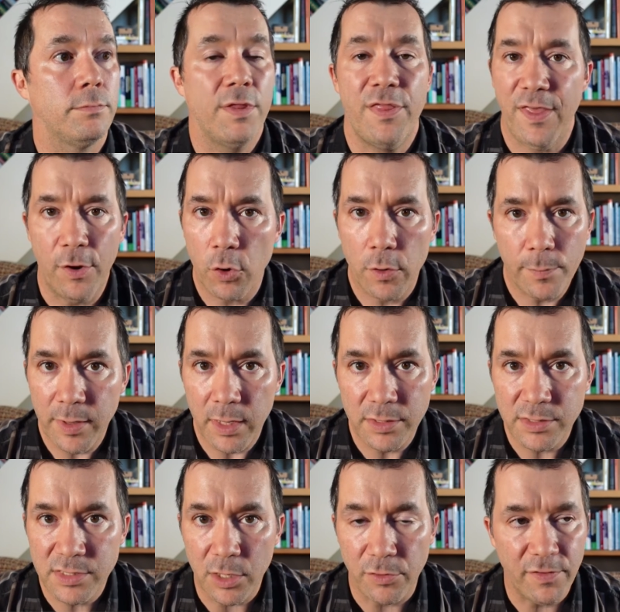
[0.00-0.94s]
therapy
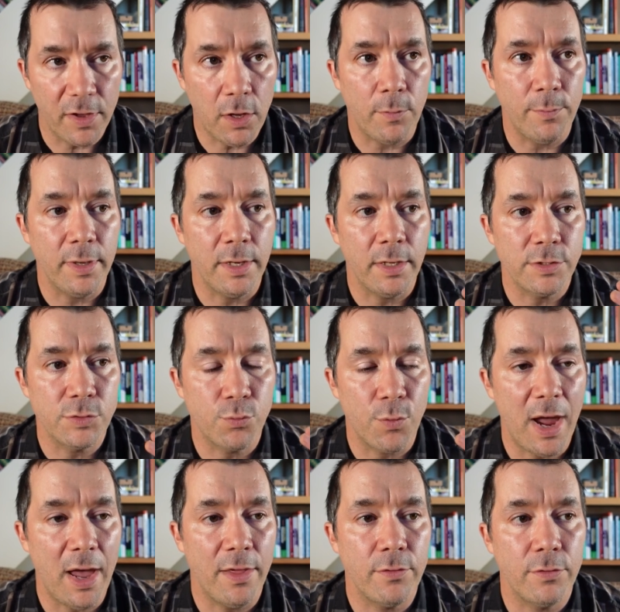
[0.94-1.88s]
and self-help. It is
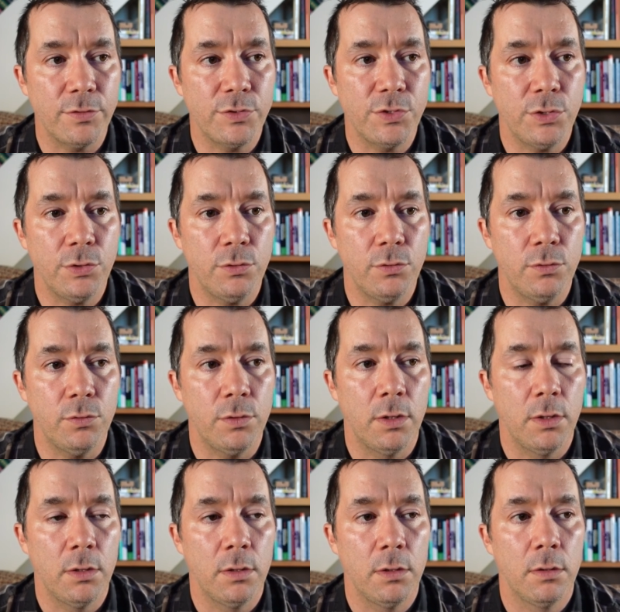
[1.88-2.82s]
rather to
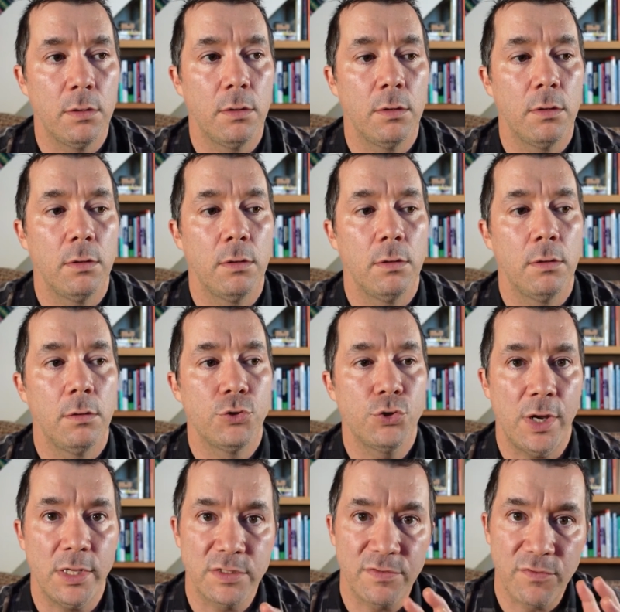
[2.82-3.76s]

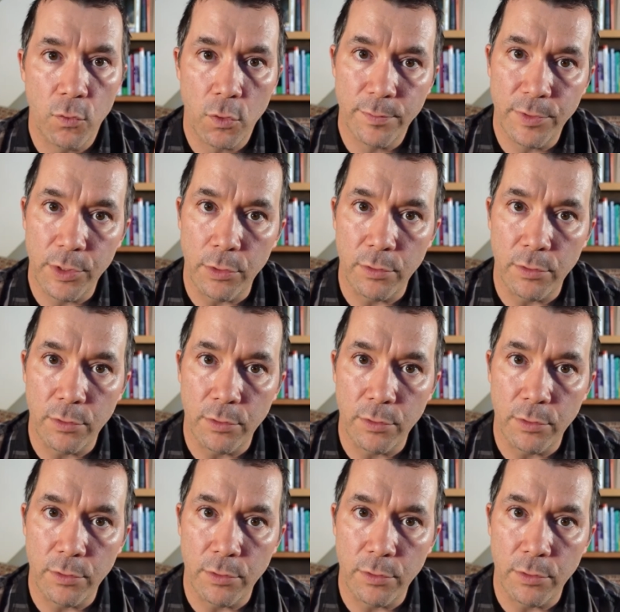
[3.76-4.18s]
transform the